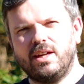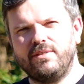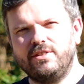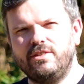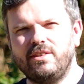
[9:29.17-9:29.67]

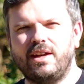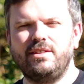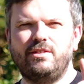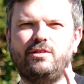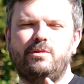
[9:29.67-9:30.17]
I've
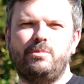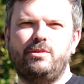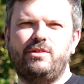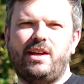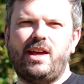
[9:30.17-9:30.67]
decided to
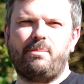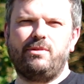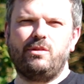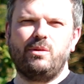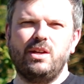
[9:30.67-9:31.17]
spruce it up.
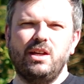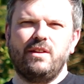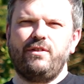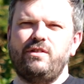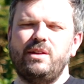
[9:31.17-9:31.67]
So
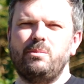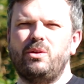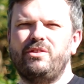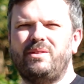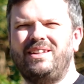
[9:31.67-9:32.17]
the first thing
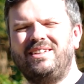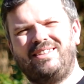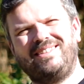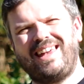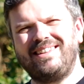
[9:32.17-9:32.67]
was I needed
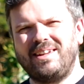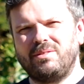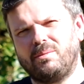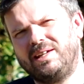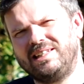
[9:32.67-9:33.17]
to set it up
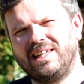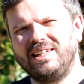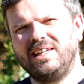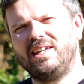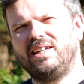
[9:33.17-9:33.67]
to my
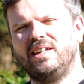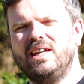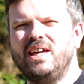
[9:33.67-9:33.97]
liking,